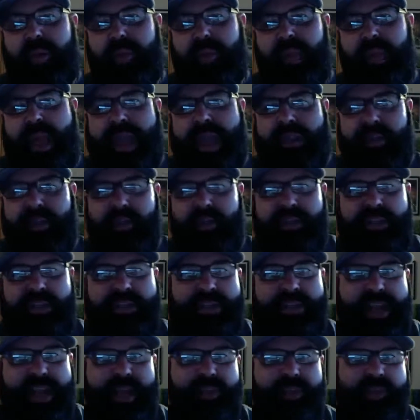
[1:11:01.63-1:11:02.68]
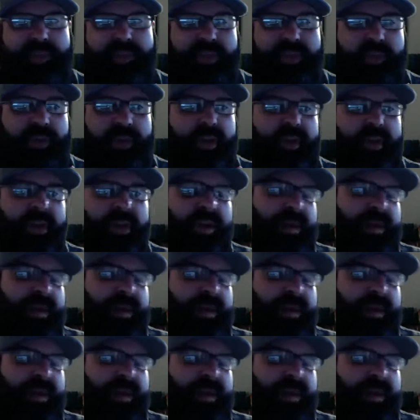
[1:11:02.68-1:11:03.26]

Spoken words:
we had to release that episode.